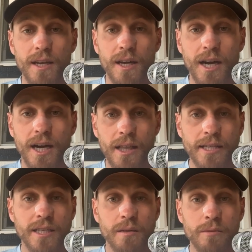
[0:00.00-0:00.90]

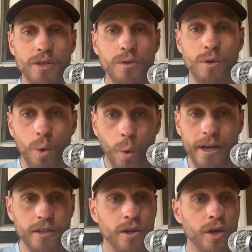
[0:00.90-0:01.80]
Lesson number 2,
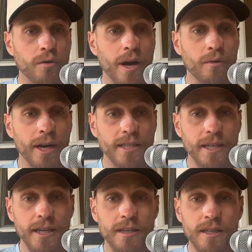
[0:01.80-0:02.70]
quick turnaround
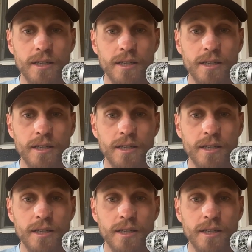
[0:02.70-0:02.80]
racing.